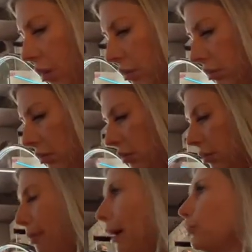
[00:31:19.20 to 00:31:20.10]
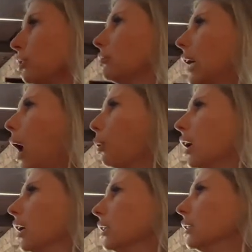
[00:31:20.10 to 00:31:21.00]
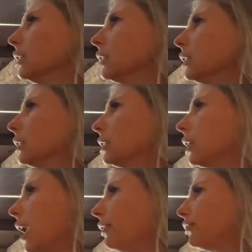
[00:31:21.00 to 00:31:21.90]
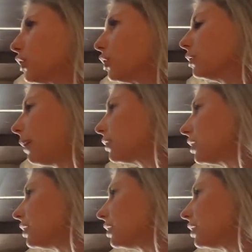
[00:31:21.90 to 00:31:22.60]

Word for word: Mountain Tower. Mountain Tower. Left turn. Left turn. It says. Left turn. Mountain